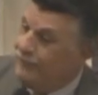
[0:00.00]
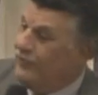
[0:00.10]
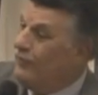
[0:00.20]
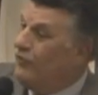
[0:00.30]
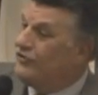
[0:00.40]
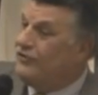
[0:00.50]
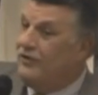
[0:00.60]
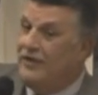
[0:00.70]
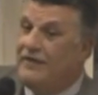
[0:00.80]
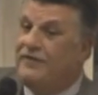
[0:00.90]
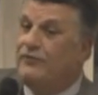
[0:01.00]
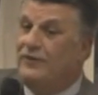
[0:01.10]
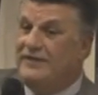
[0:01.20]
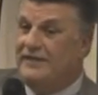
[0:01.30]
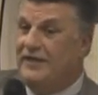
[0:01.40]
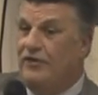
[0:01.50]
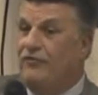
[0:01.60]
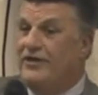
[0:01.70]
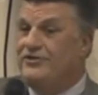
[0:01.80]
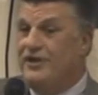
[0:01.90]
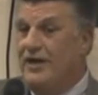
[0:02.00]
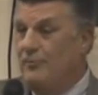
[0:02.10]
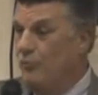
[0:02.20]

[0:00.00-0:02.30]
We worked hard. I think we did a great job.